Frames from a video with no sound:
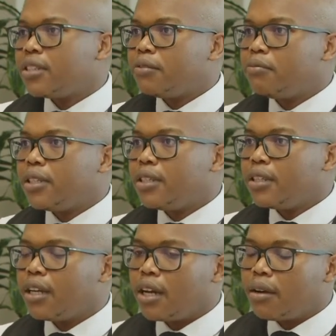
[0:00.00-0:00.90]
have
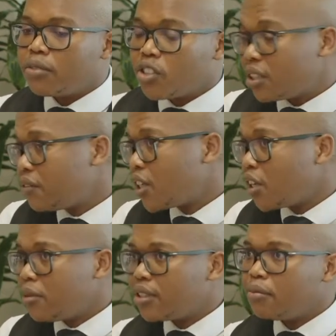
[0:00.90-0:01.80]
been, transfer
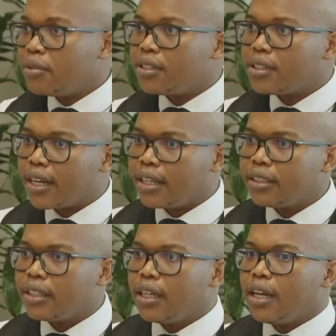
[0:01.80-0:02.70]
documents have been signed,